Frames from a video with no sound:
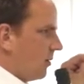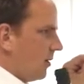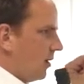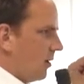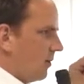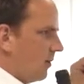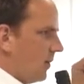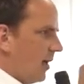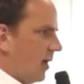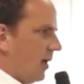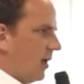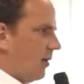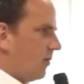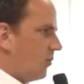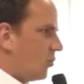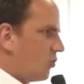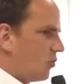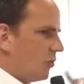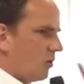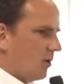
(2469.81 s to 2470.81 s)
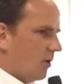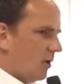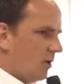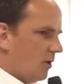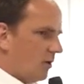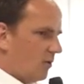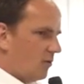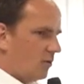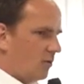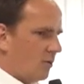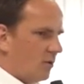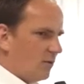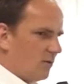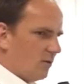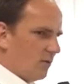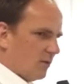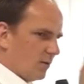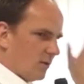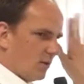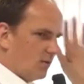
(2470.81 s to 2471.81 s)
I am sure you
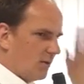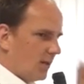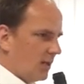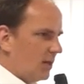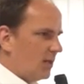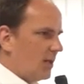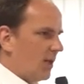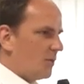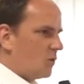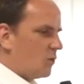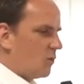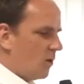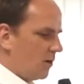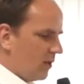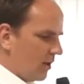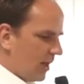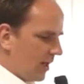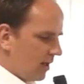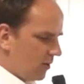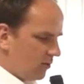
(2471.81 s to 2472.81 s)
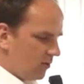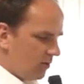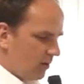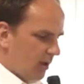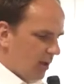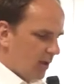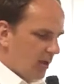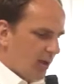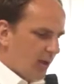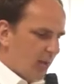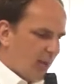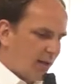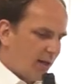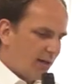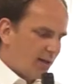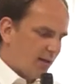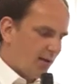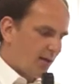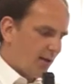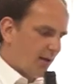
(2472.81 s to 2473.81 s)
know 20 times more than I do,
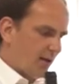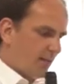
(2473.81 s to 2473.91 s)
but